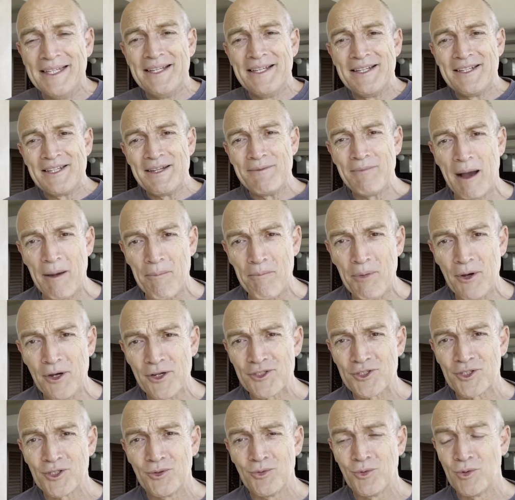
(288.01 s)
see my
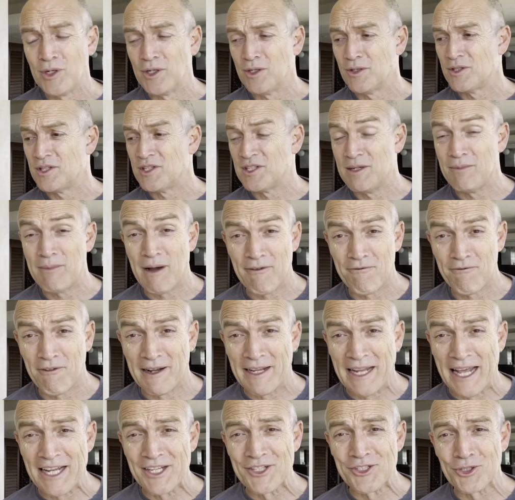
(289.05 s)
personal world, see my
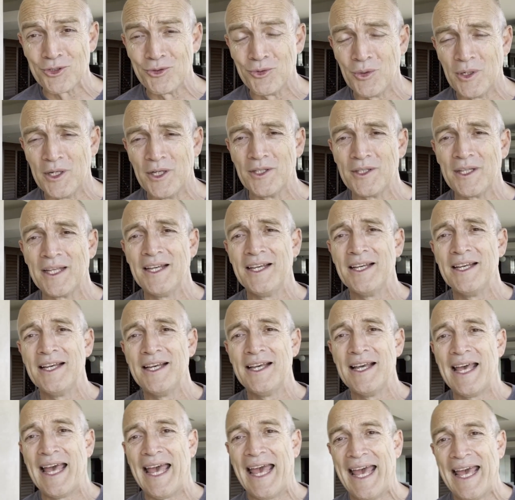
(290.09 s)
financial world.
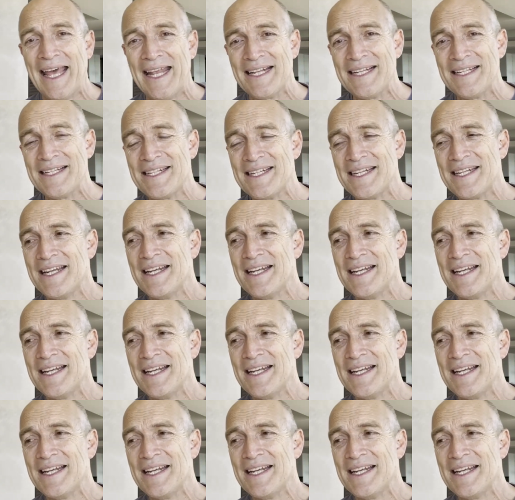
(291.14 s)
And